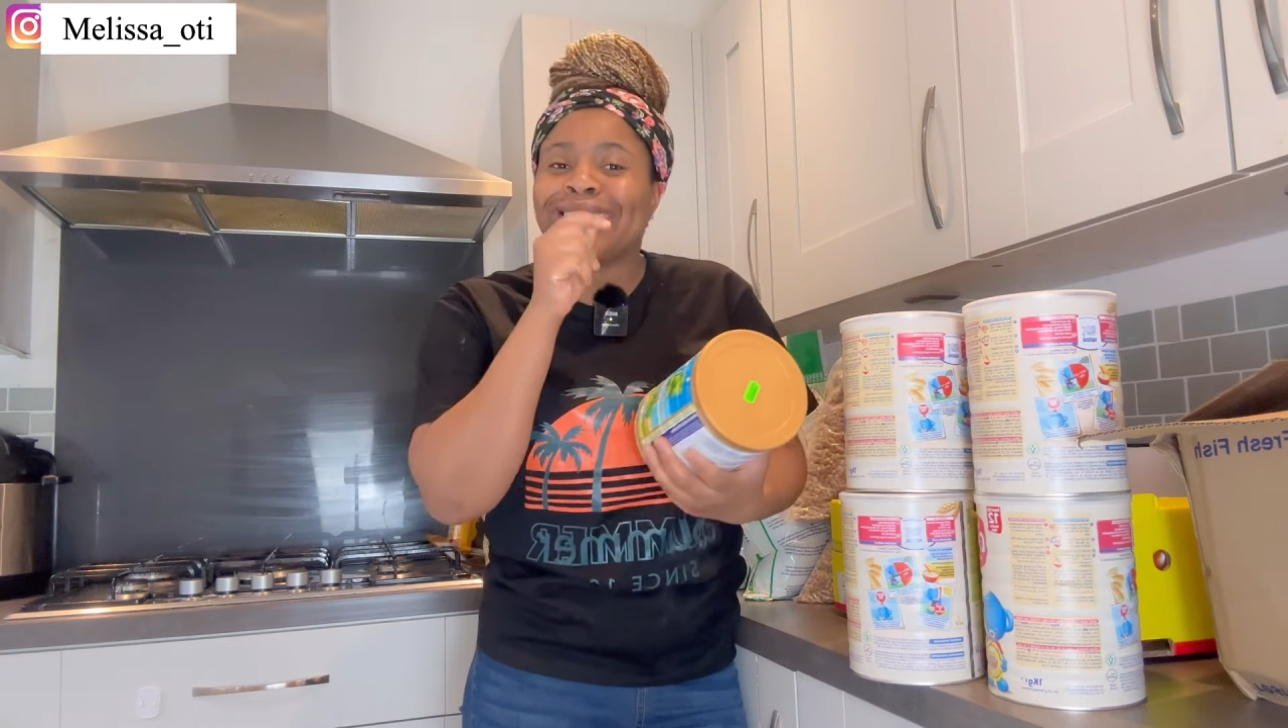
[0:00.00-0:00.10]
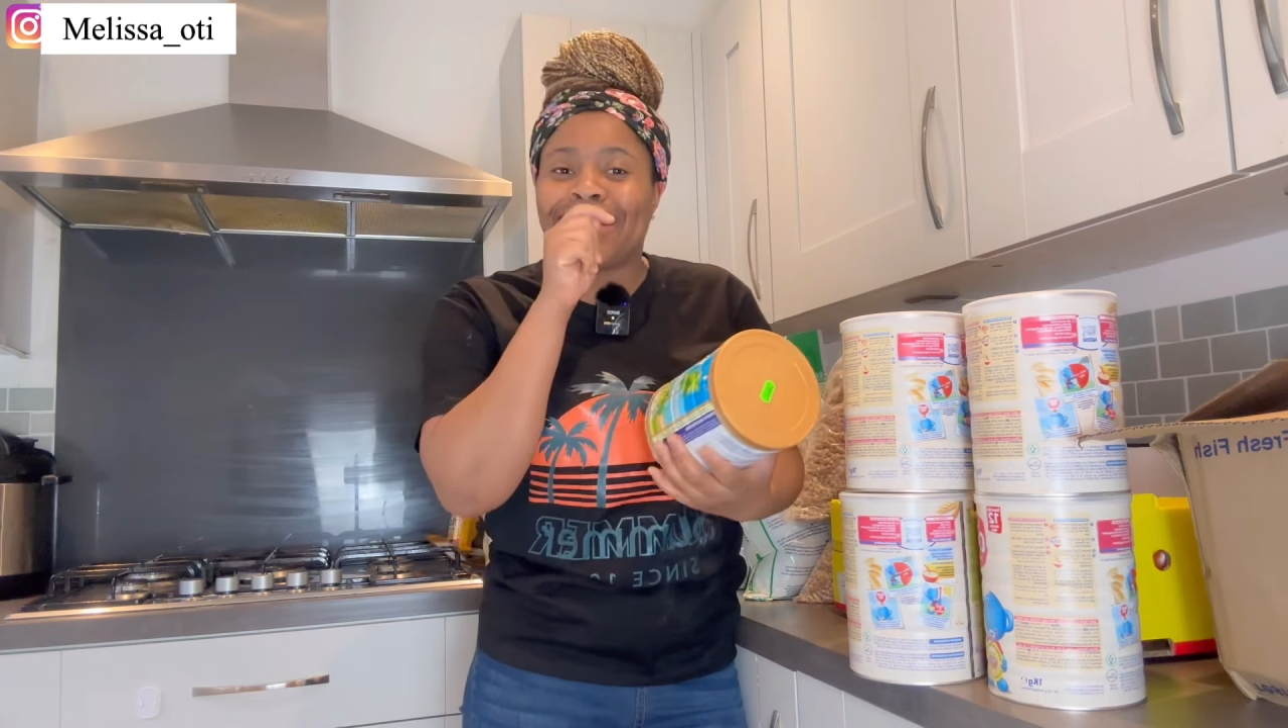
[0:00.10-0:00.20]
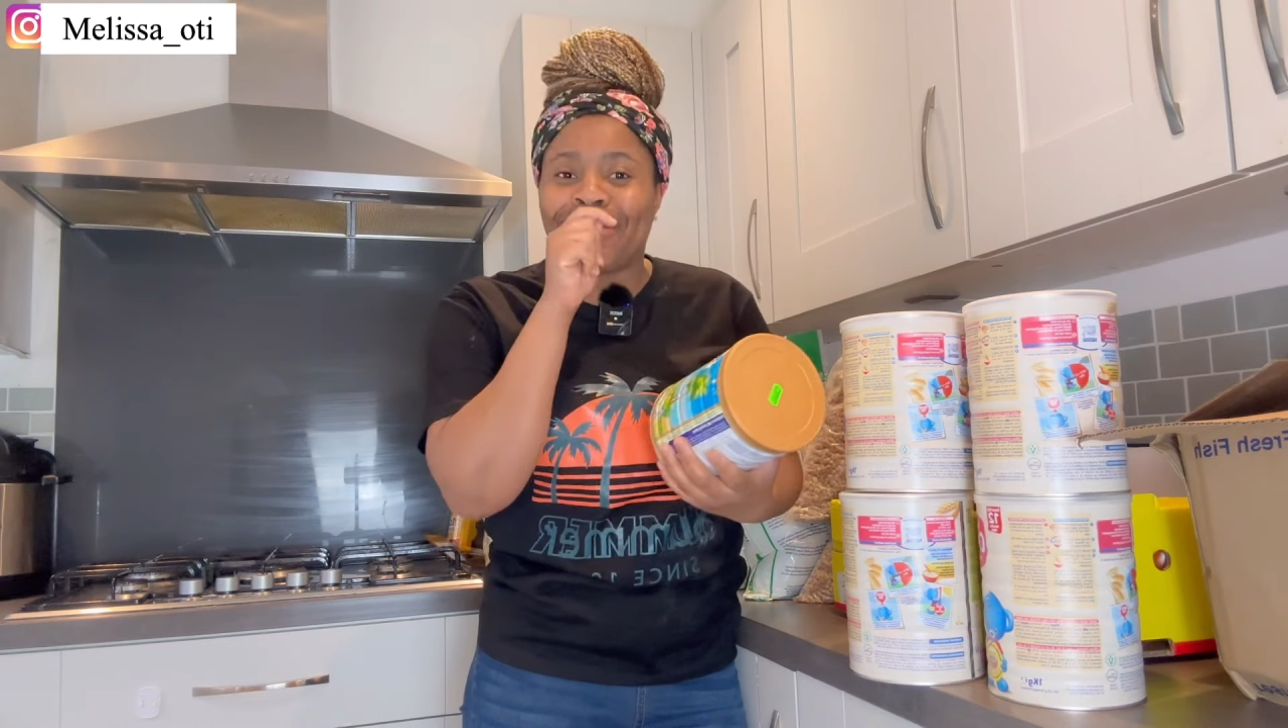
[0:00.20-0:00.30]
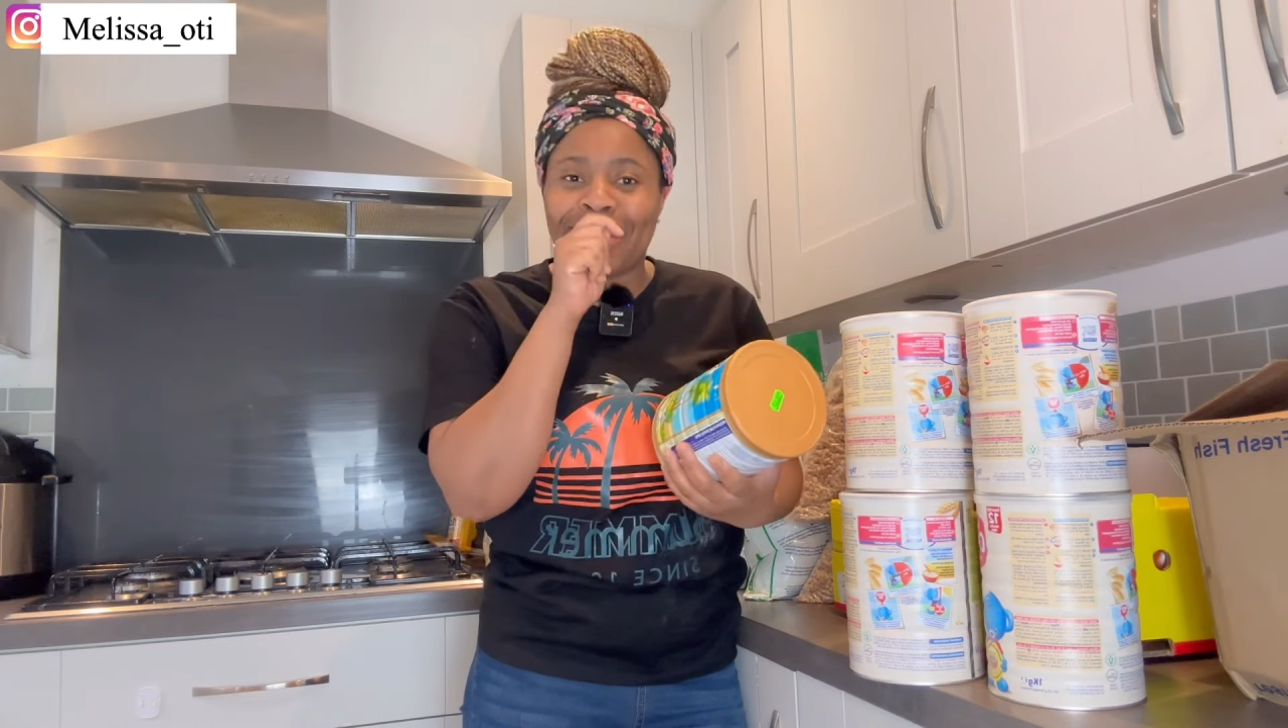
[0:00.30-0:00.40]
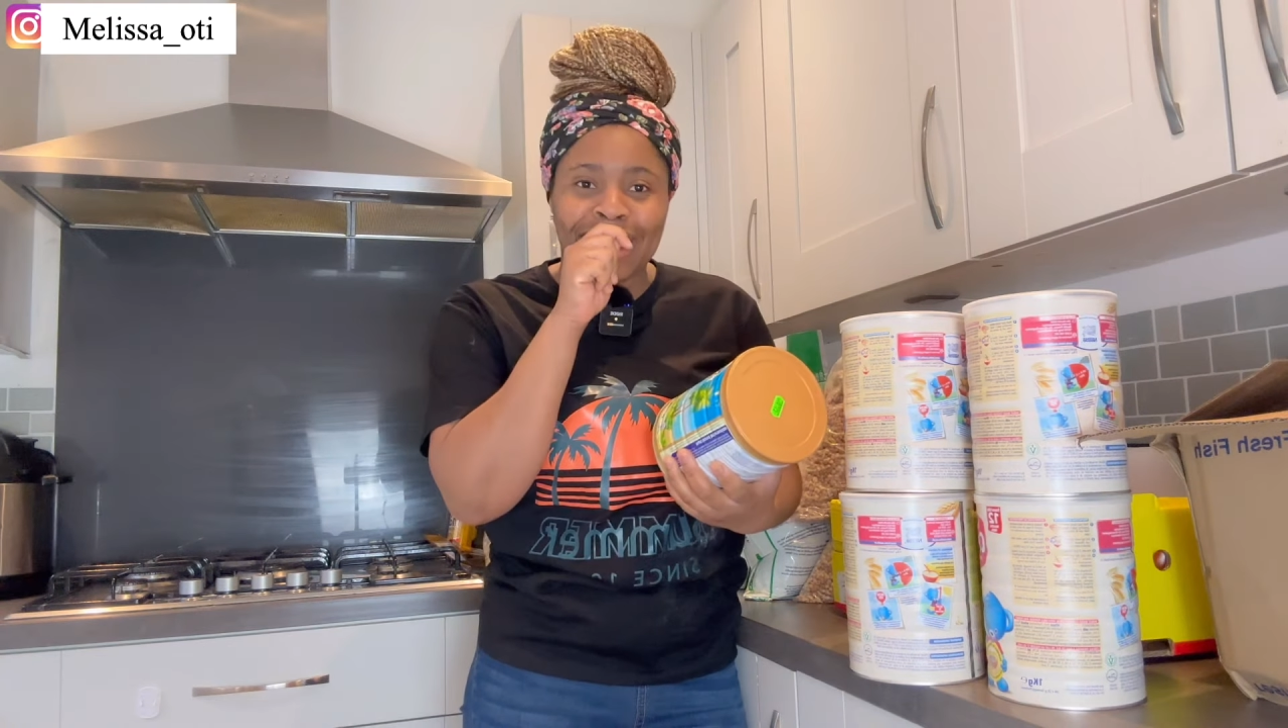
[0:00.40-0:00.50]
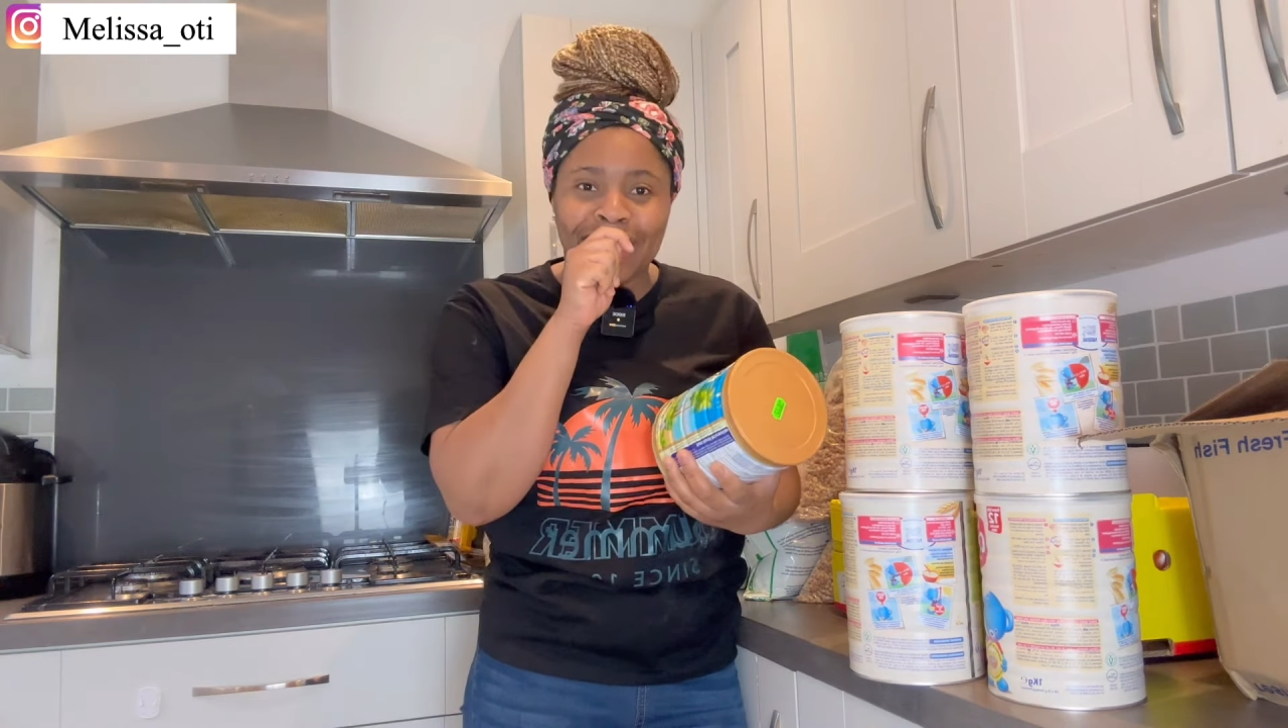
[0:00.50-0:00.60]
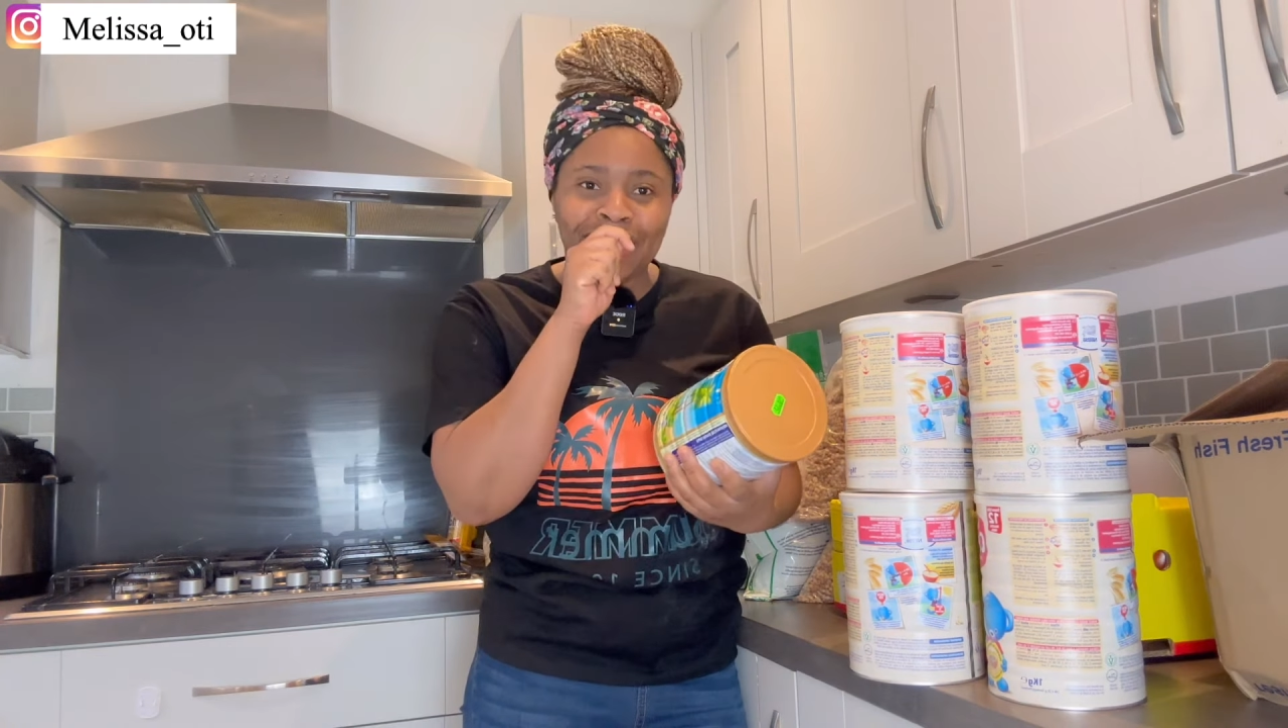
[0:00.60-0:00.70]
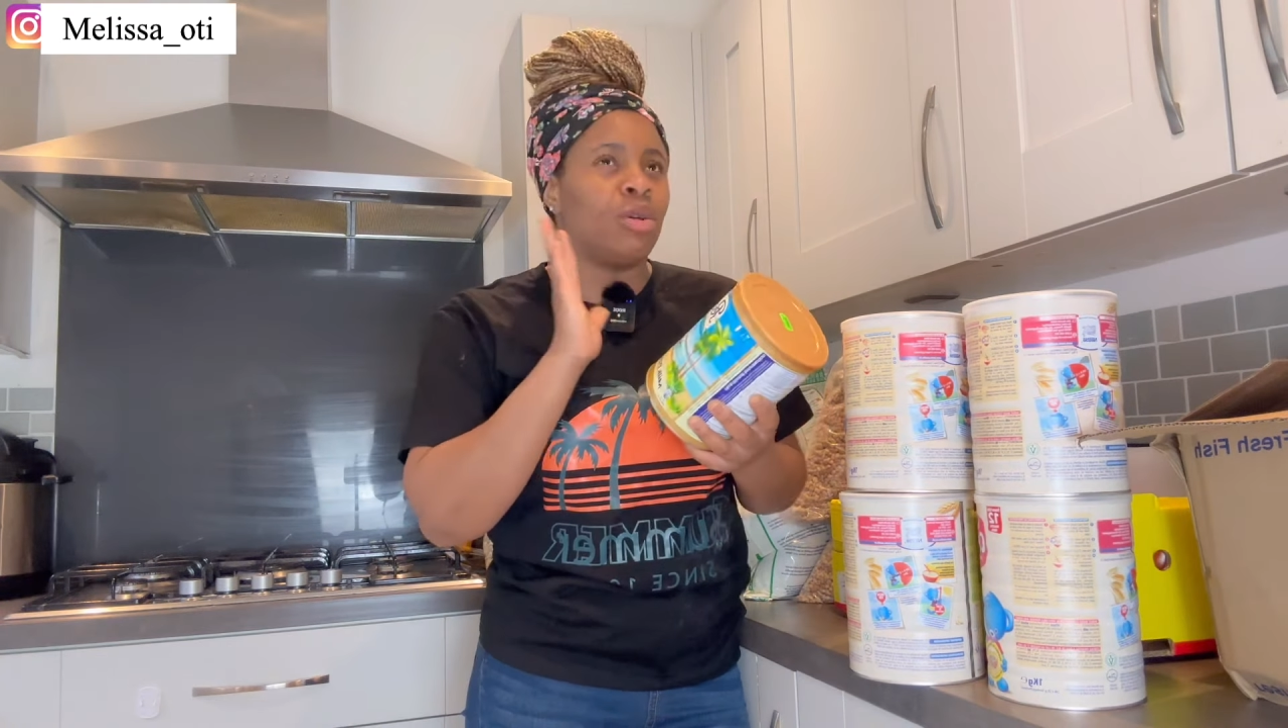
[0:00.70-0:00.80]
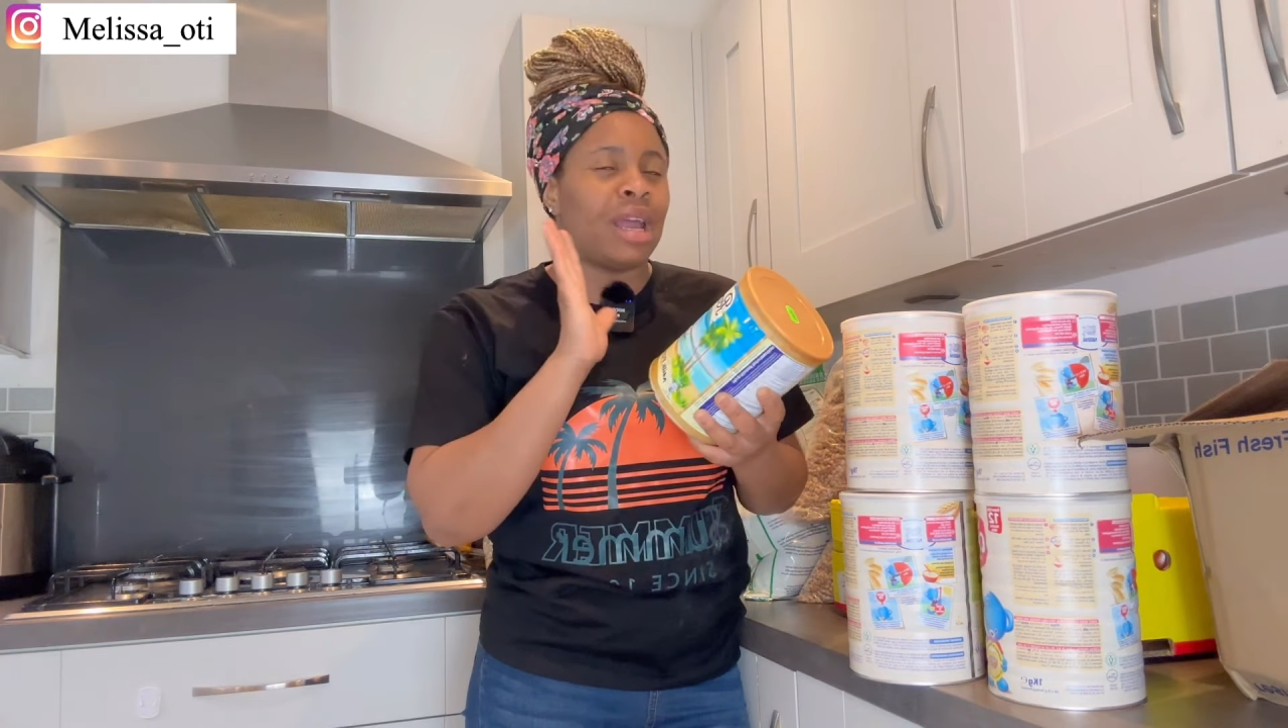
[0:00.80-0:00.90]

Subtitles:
cream.